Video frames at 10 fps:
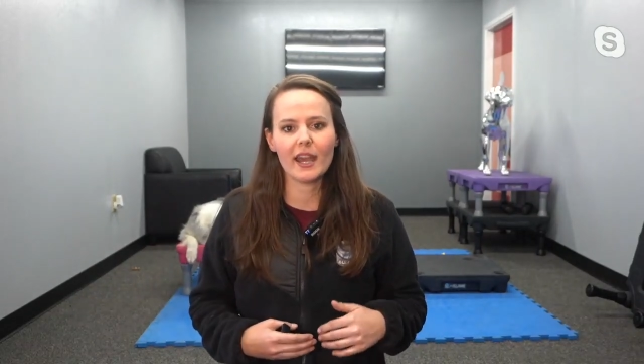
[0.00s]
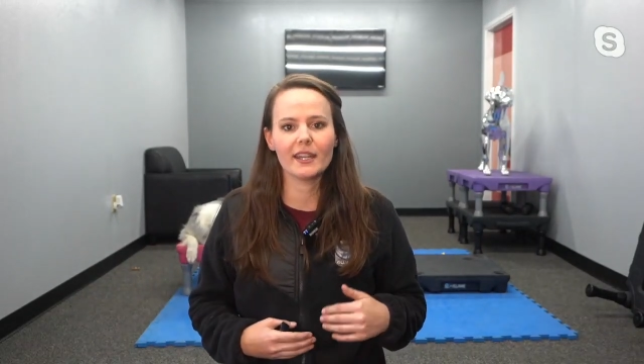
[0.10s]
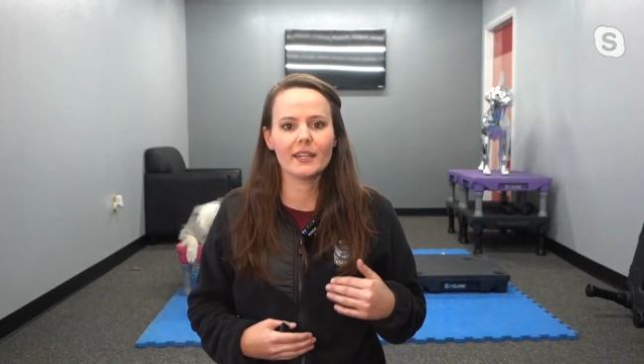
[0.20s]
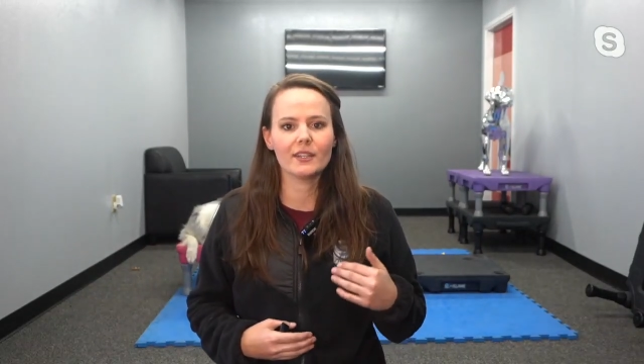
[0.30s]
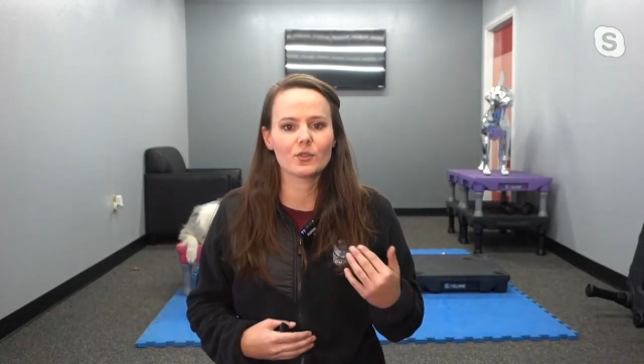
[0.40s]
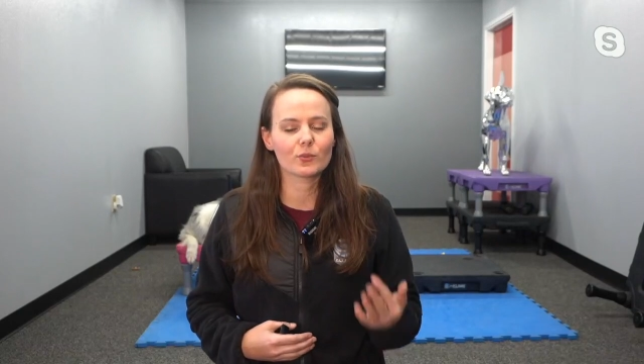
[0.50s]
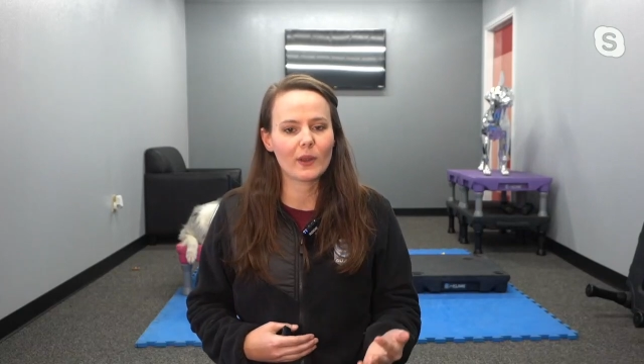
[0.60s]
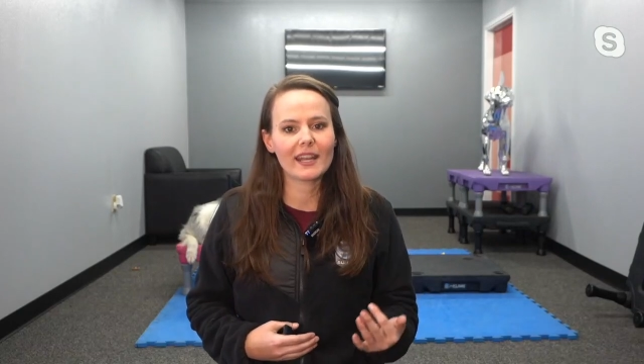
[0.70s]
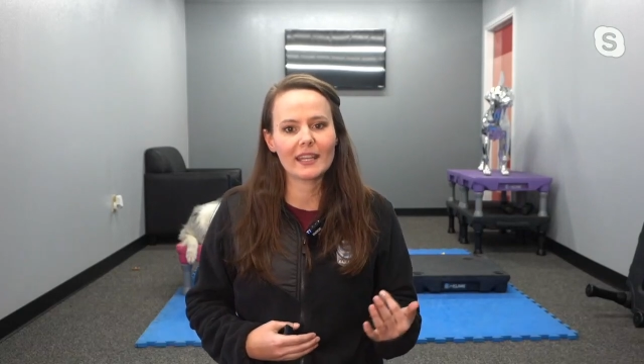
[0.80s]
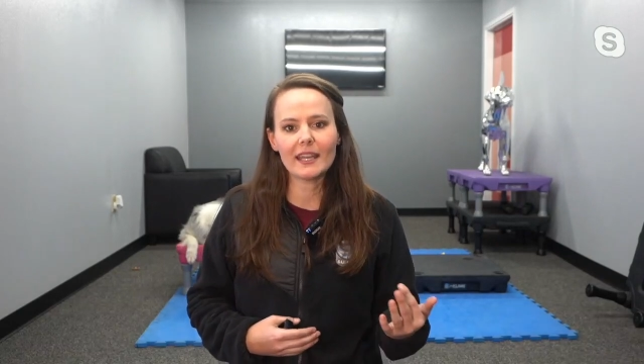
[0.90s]
and is
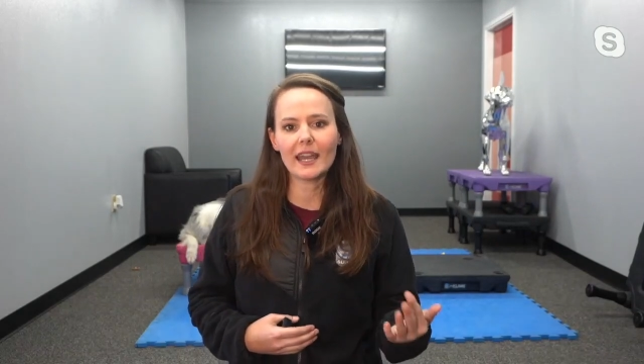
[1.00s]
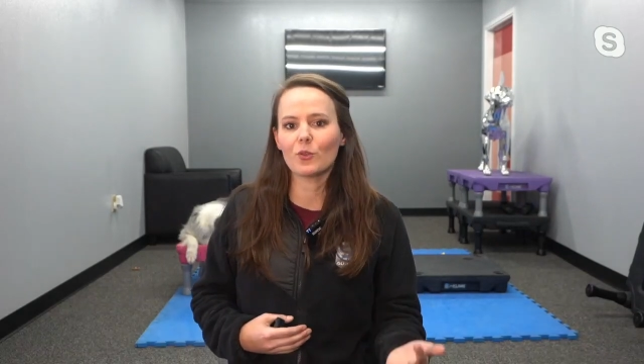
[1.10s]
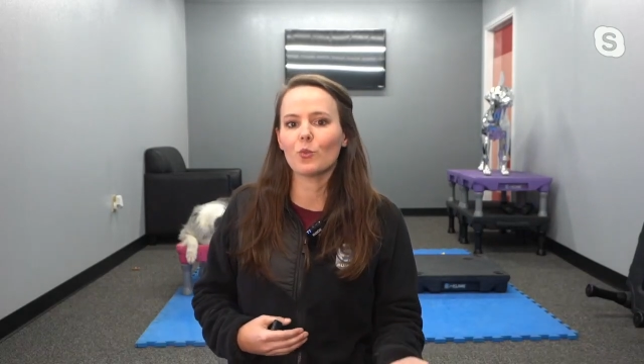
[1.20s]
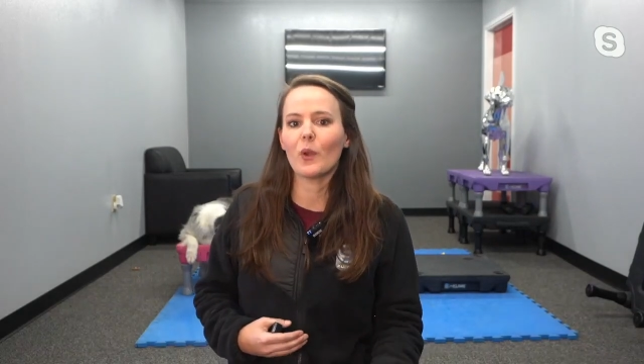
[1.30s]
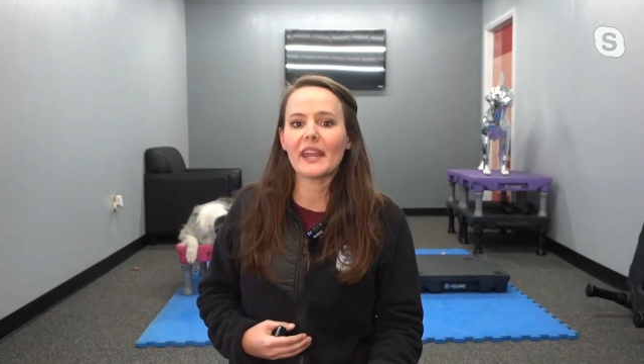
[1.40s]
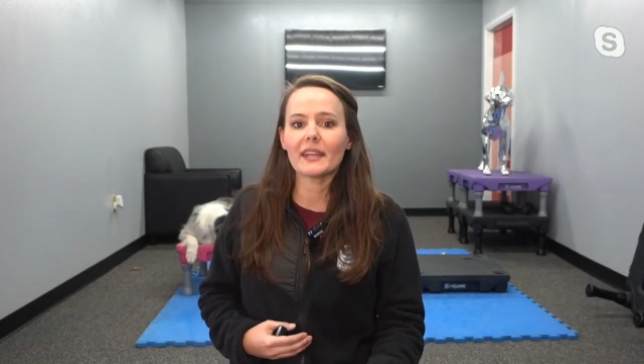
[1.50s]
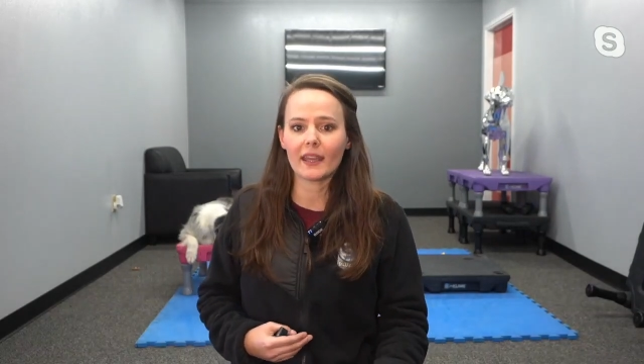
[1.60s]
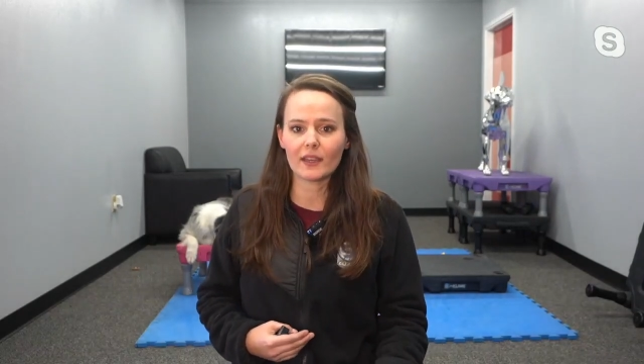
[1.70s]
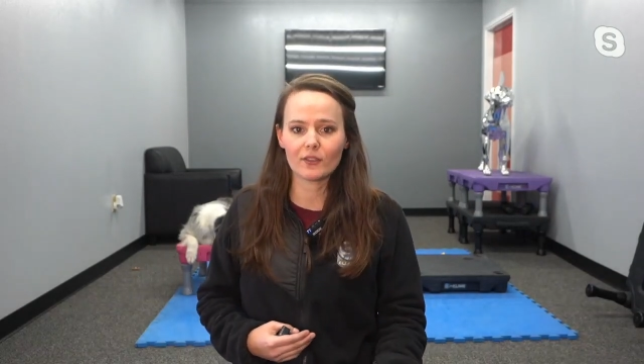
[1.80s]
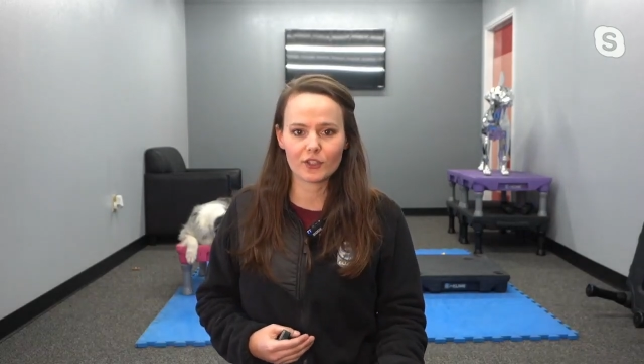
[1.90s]
ready and
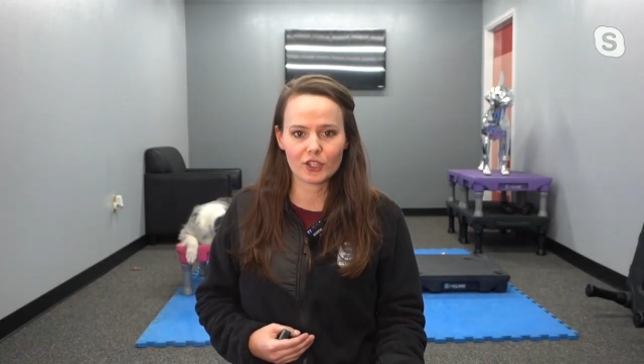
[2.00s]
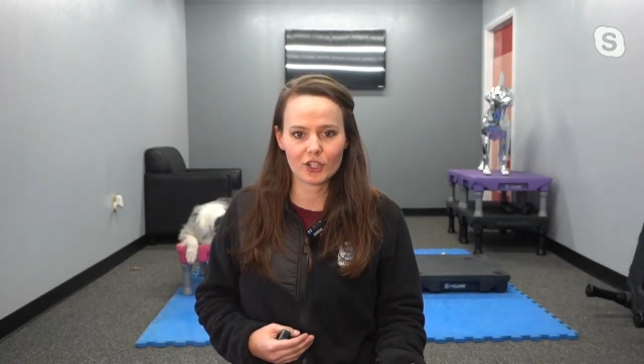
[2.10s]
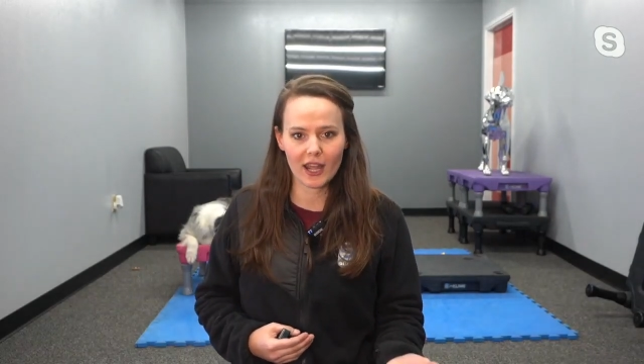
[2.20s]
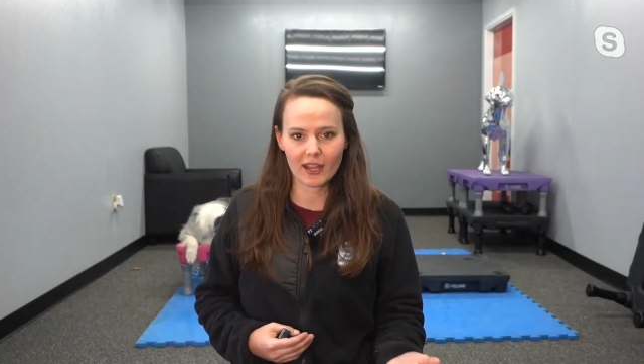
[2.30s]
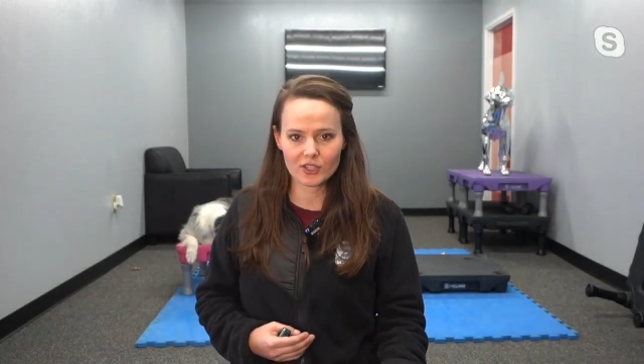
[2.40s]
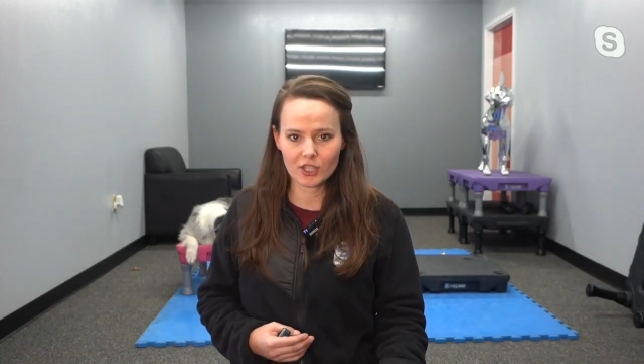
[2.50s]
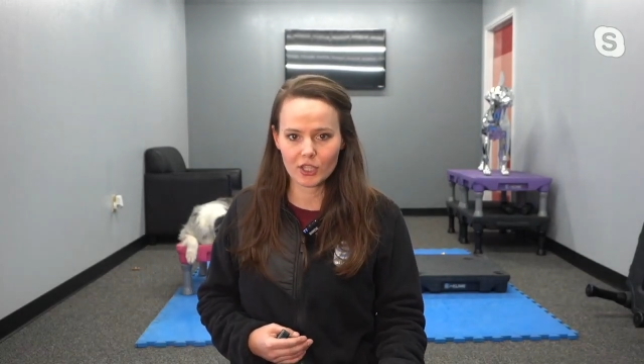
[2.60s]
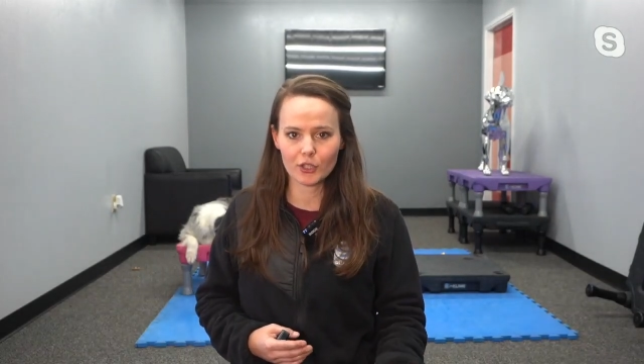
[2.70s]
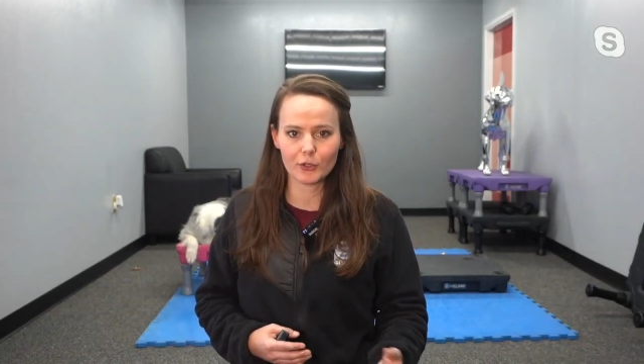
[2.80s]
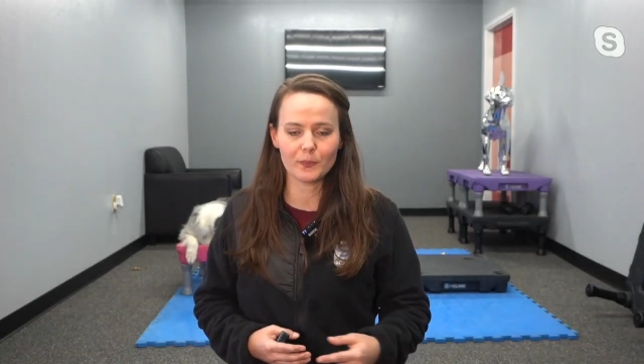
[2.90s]
waiting for your next
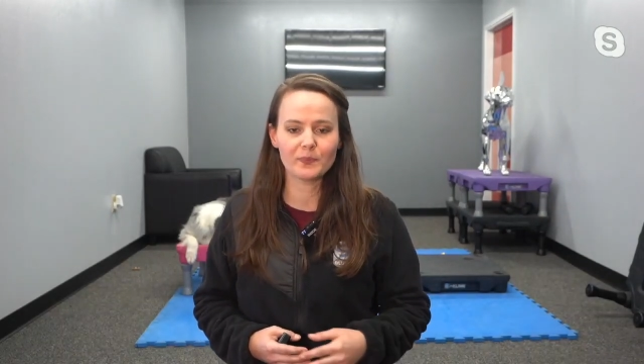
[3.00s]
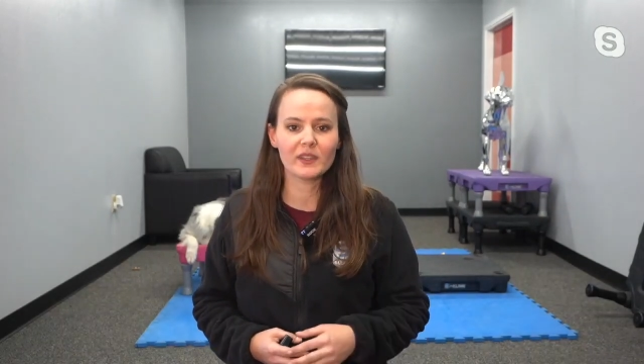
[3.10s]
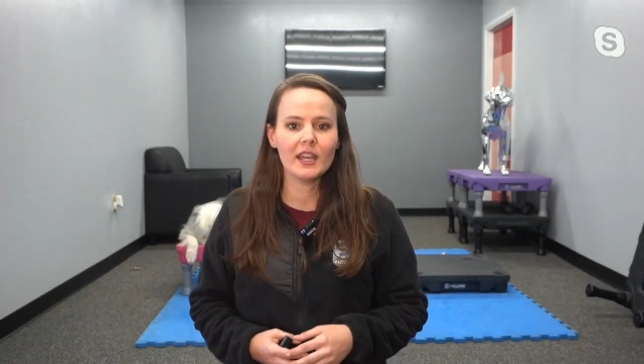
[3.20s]
cue.